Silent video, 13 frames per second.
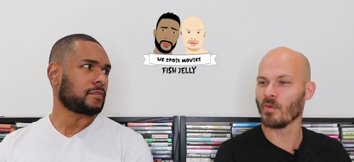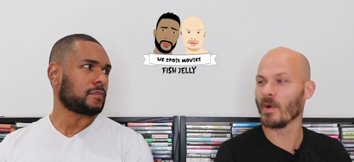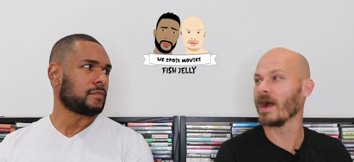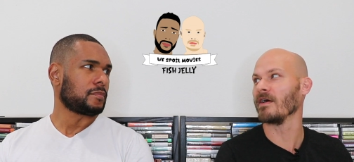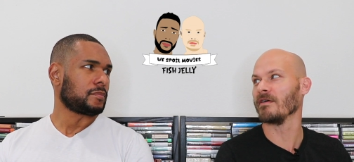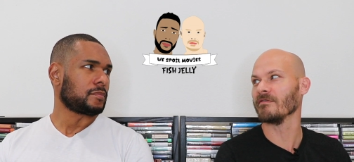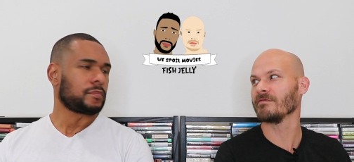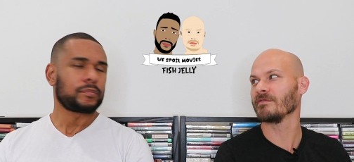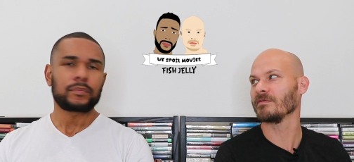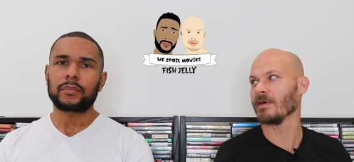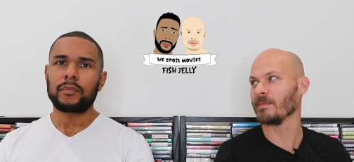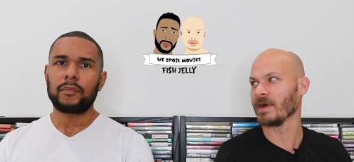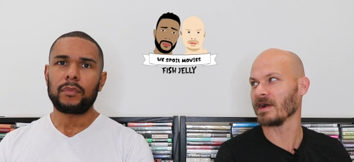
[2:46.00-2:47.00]
Speaker 1: aware
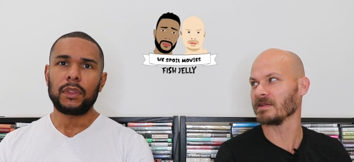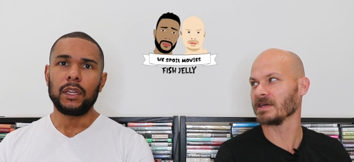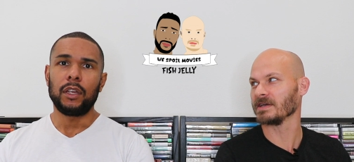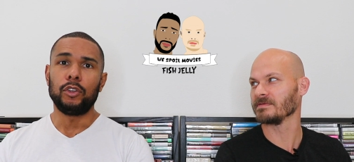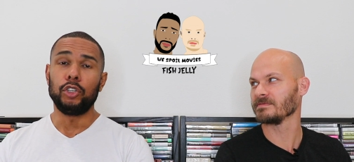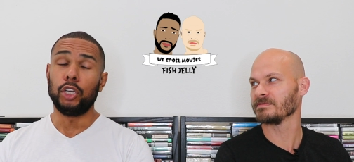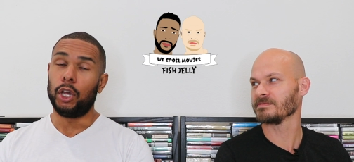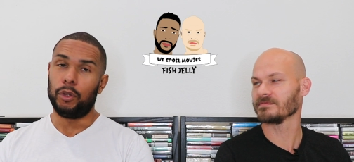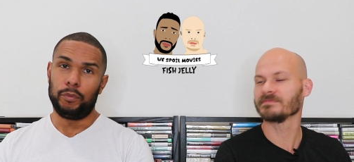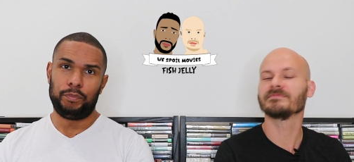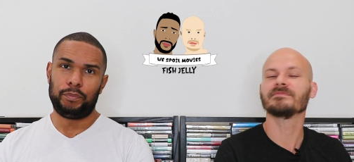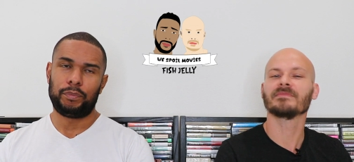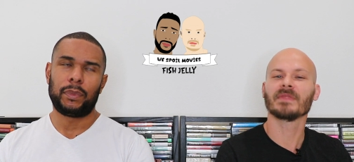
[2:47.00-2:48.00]
of, apparently.
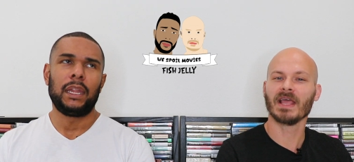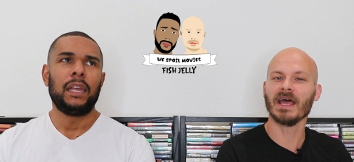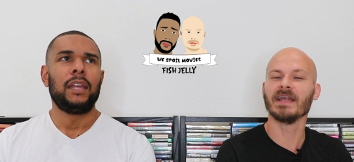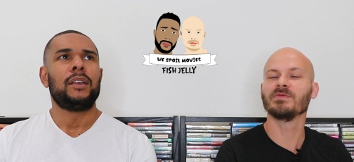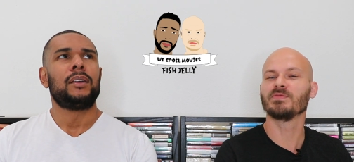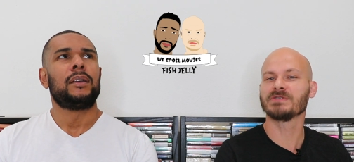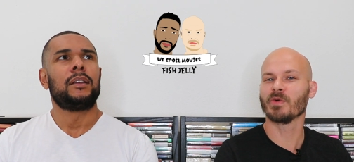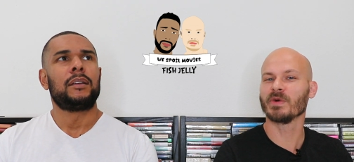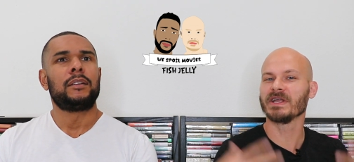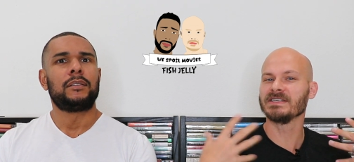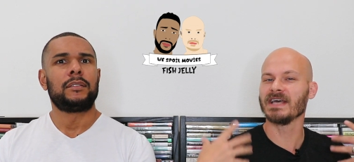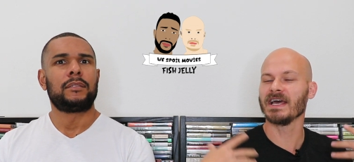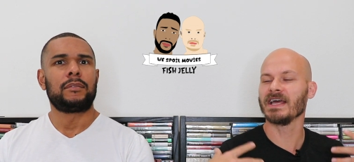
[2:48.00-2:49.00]
No. And so
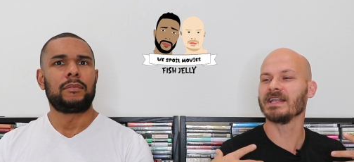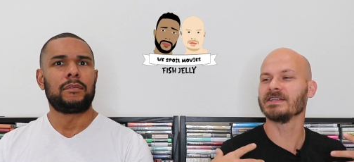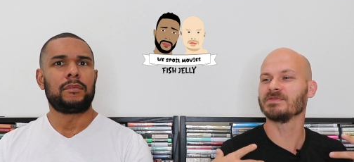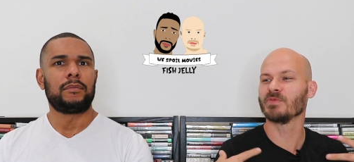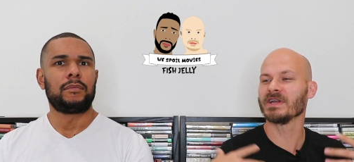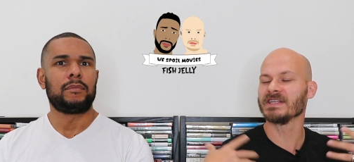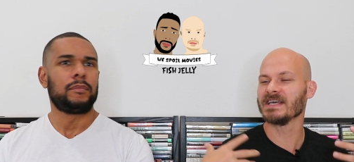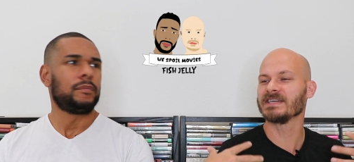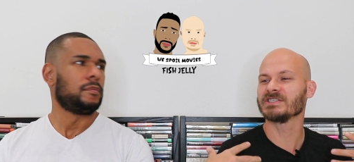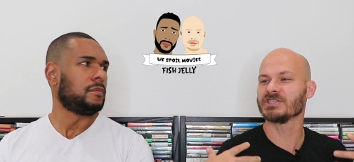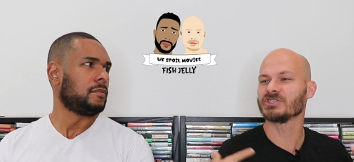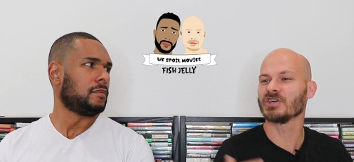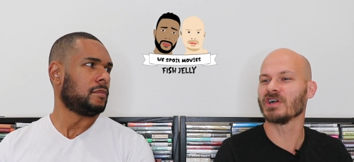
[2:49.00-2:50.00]
when he ta- when he
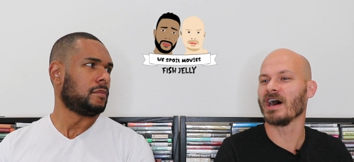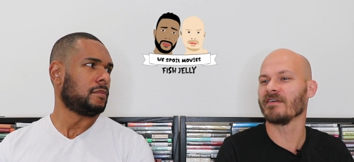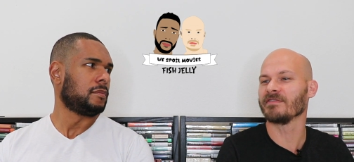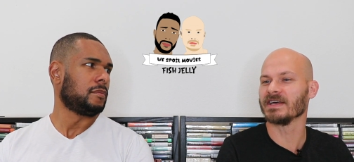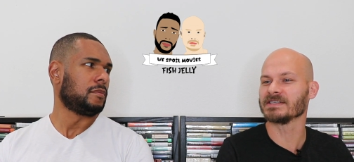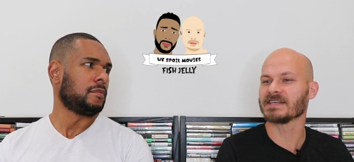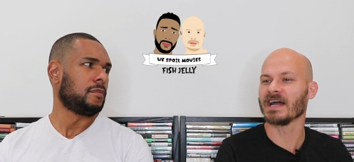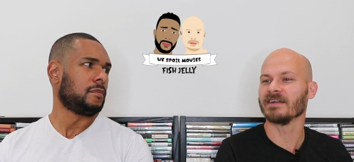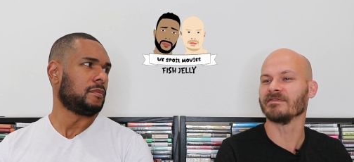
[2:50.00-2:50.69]
takes his shirt off, he has kind